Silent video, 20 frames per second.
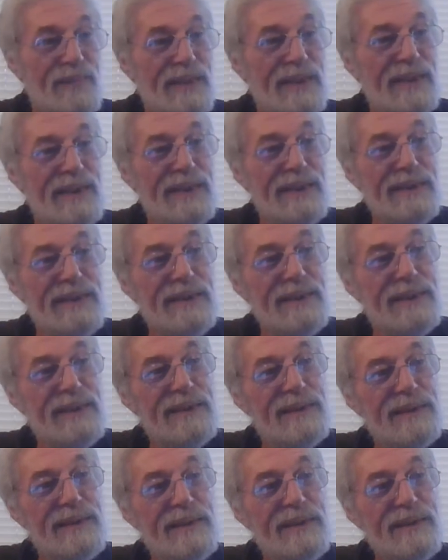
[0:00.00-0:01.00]
And
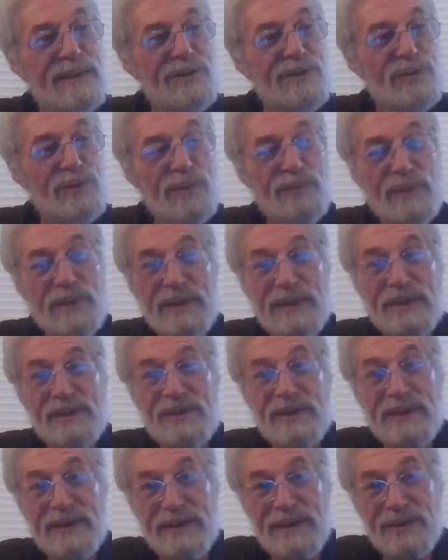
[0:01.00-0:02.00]
so if you
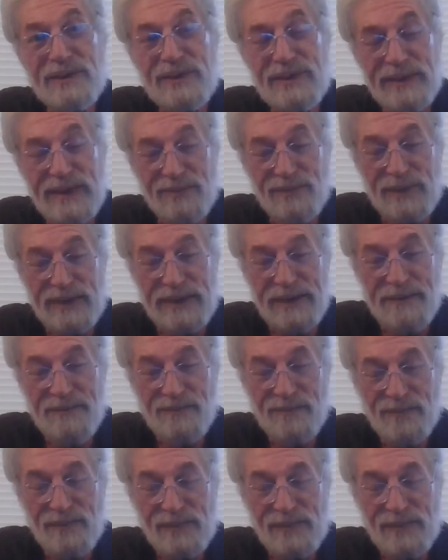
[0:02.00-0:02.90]
listen to this, Stephanie,